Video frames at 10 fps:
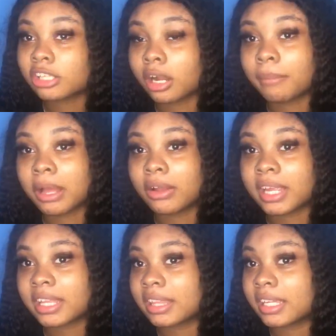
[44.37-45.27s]
talk about
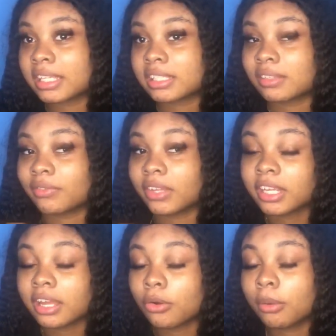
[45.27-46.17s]
in this
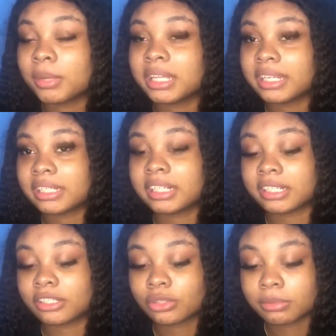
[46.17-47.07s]
video will be linked in the
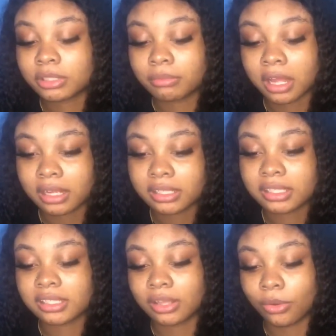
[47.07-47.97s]
description box,
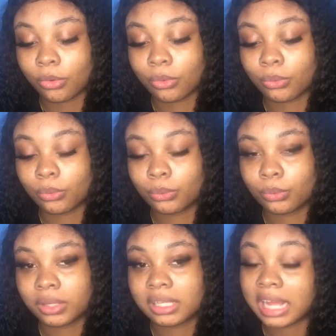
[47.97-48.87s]
so
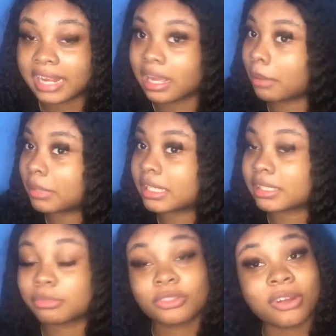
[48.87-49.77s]
like, comment,
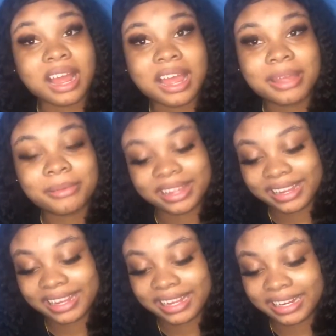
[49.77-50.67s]
subscribe,
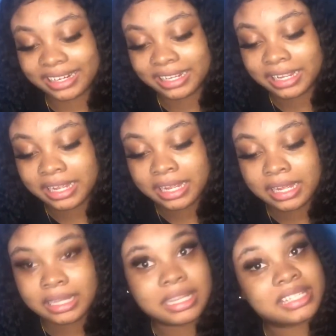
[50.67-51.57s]
and
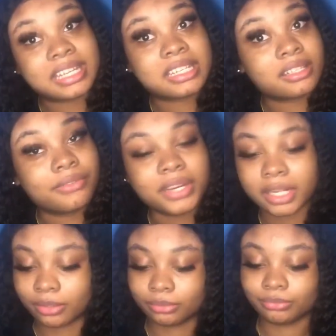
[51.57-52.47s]
let's get into the video.